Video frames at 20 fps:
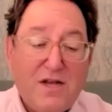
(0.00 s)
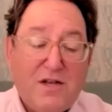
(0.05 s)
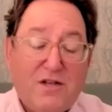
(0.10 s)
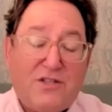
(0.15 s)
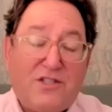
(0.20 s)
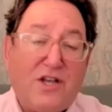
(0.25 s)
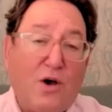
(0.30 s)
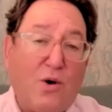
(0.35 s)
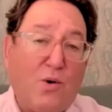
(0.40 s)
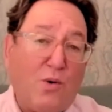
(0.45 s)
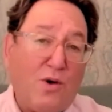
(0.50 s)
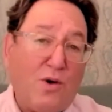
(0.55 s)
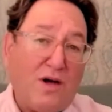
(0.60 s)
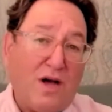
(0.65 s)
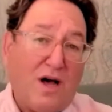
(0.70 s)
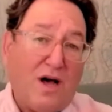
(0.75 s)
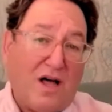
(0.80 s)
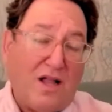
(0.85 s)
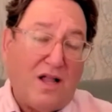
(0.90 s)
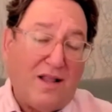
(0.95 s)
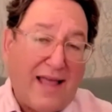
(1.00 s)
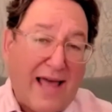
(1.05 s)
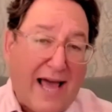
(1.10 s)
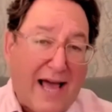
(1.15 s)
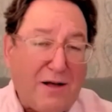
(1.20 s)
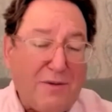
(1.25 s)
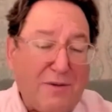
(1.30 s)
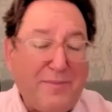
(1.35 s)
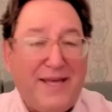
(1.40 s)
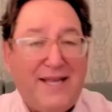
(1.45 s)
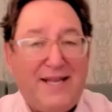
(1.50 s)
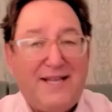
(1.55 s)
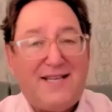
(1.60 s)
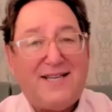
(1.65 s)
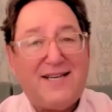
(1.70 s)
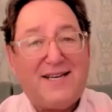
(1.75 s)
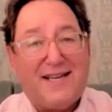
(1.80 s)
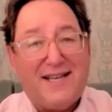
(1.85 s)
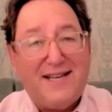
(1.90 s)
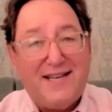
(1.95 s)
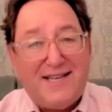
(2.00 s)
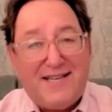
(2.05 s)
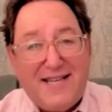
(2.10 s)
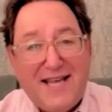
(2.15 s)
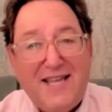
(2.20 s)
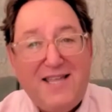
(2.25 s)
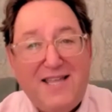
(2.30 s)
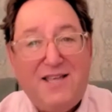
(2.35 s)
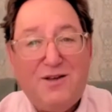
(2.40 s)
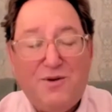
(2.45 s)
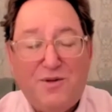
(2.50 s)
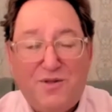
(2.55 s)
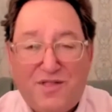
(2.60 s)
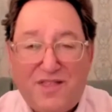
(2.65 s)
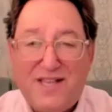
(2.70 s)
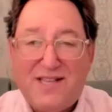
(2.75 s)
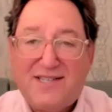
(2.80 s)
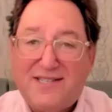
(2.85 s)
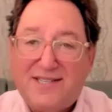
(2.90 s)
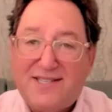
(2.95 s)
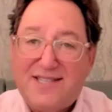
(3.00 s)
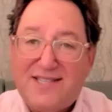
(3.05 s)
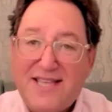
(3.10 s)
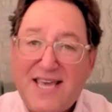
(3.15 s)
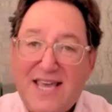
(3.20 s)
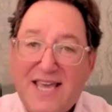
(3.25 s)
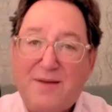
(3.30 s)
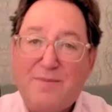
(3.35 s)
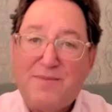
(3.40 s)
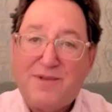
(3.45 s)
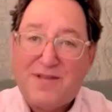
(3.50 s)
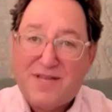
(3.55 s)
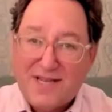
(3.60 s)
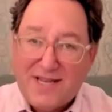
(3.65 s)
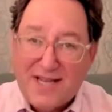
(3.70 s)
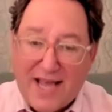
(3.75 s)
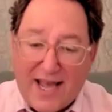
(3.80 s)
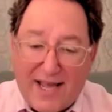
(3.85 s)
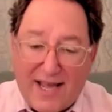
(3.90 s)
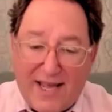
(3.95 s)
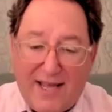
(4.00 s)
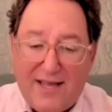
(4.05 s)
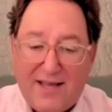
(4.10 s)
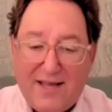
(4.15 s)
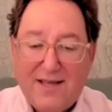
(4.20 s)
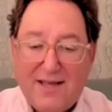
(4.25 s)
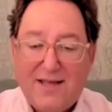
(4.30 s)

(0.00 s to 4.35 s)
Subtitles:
So allow me to continue this theme today